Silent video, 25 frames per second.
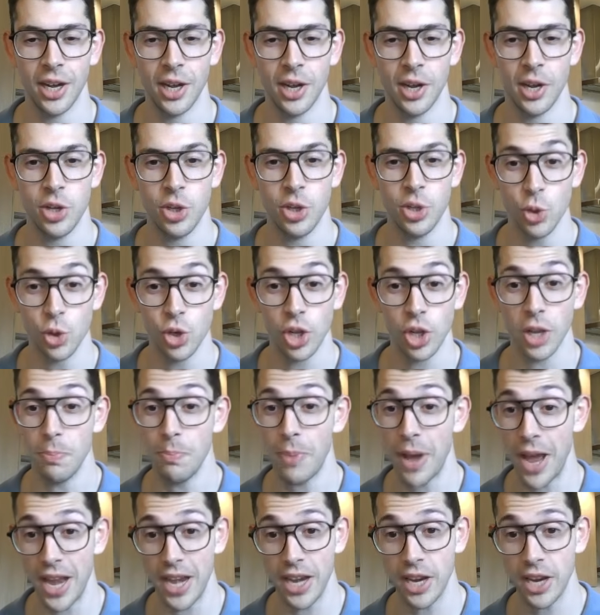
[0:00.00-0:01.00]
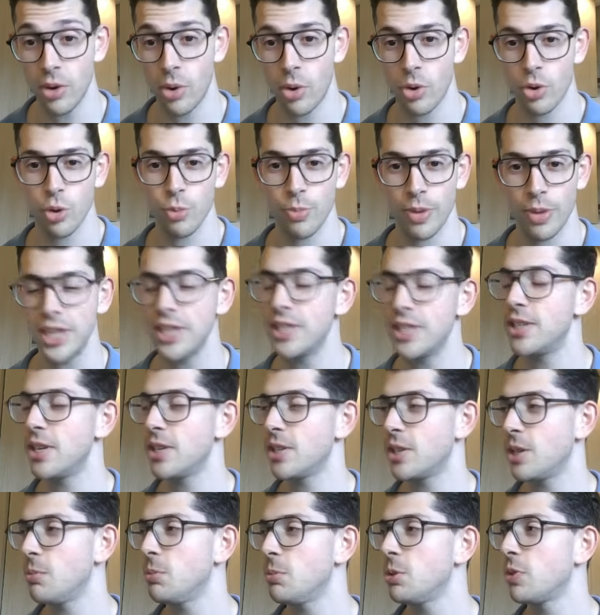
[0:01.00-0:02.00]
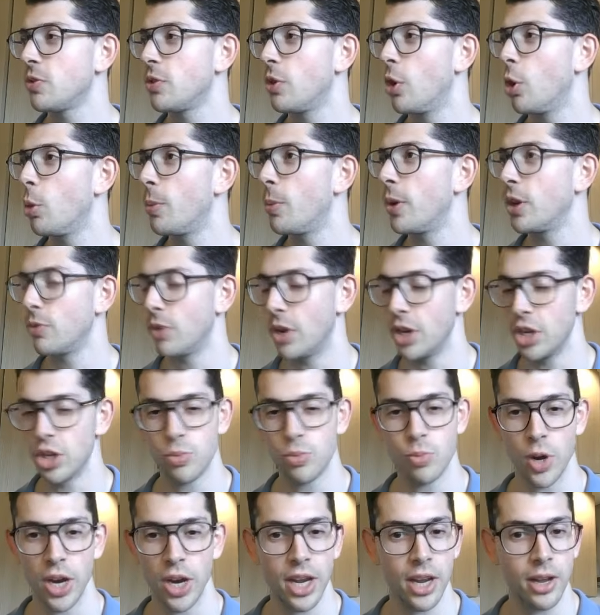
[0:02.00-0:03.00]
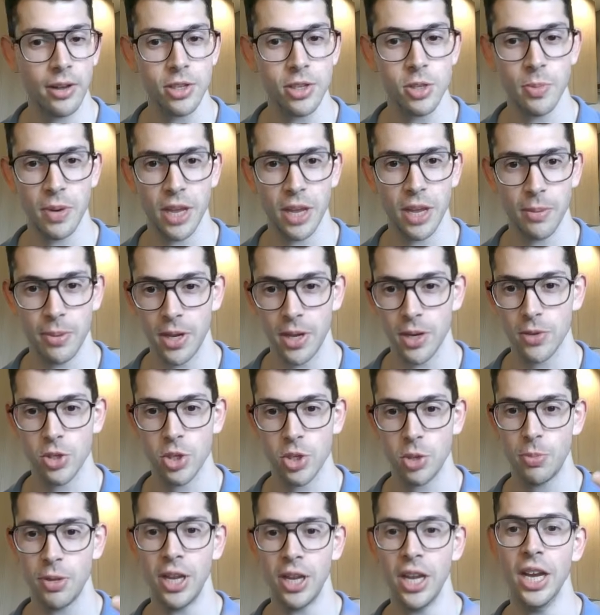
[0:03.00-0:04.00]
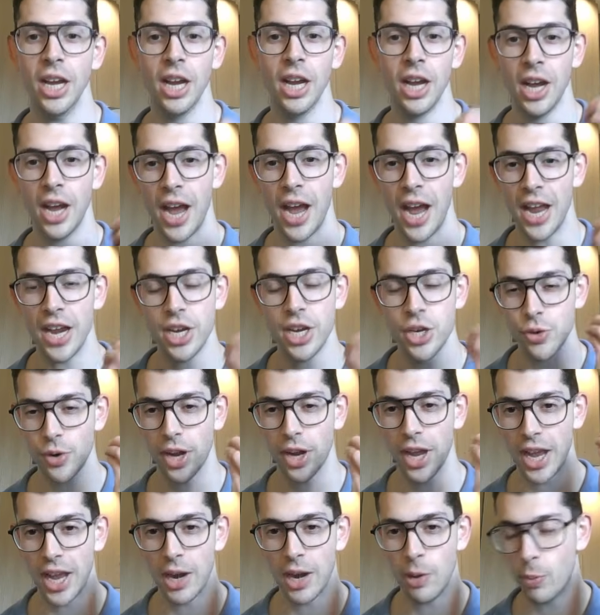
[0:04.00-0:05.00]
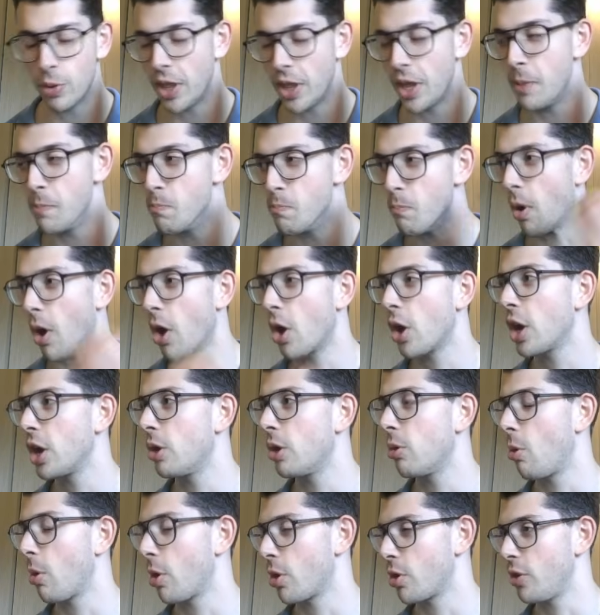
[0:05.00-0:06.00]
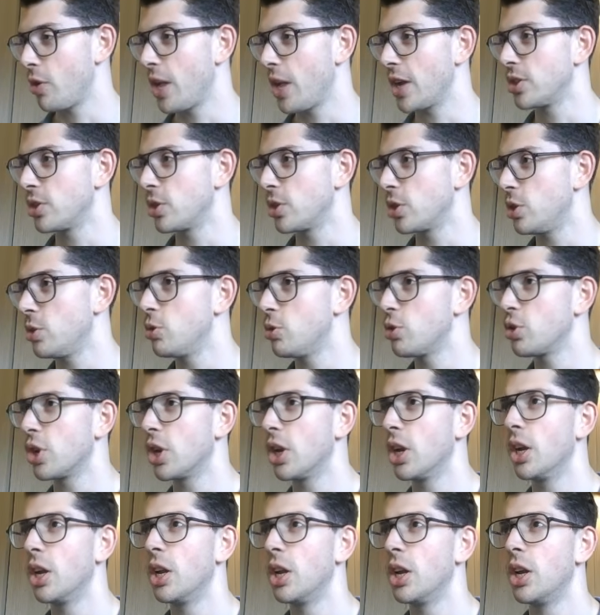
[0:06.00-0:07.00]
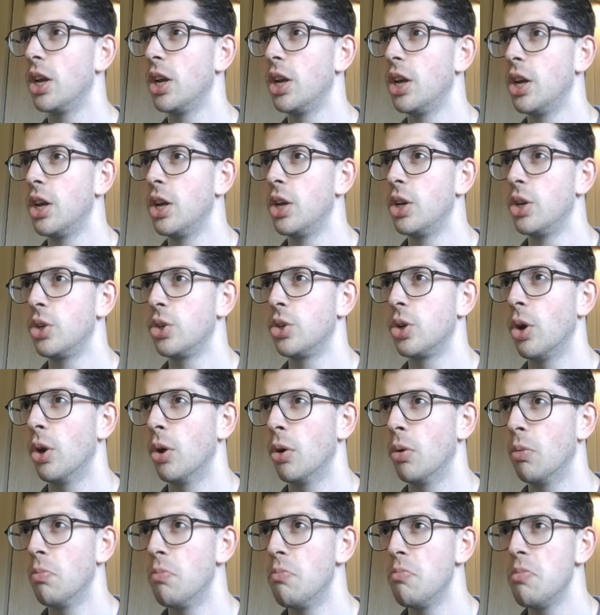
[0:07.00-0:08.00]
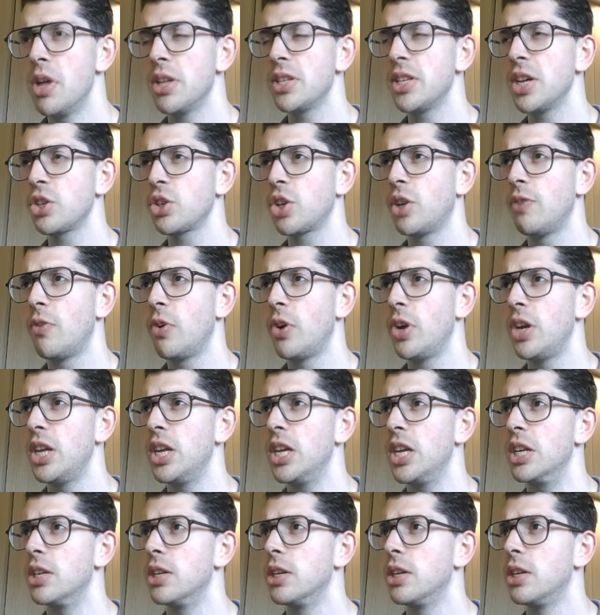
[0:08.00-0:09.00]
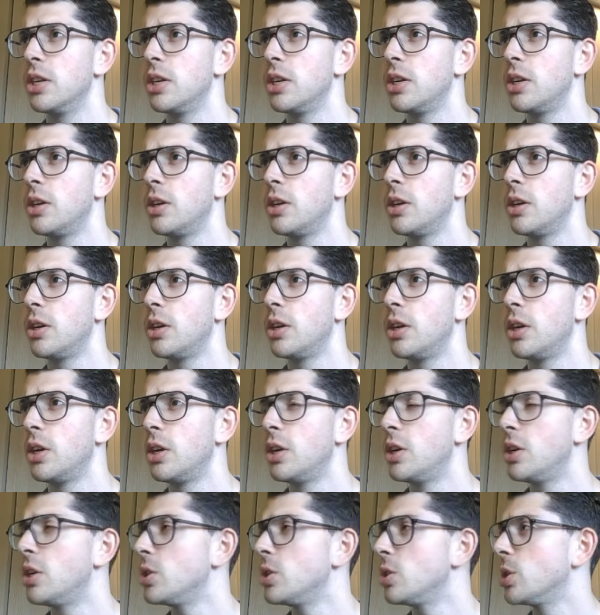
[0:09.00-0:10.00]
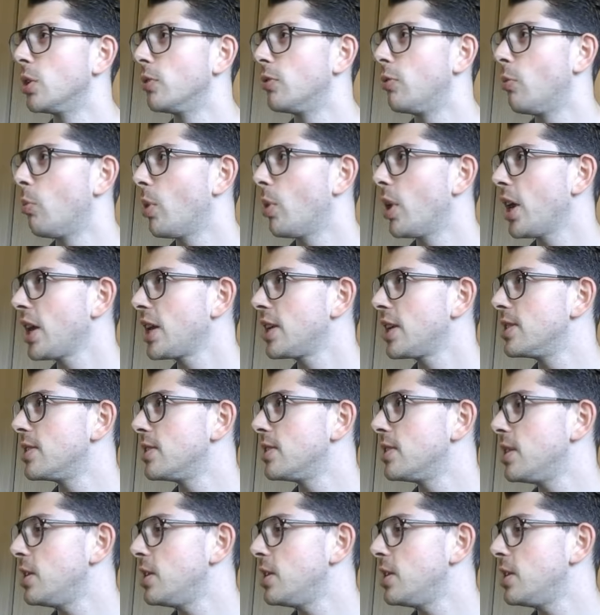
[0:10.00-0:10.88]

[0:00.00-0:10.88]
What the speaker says: usually pending order based systems for opening range breakouts, but he appears to be entering in with a market order execution. So that's actually very neat. So from what I can see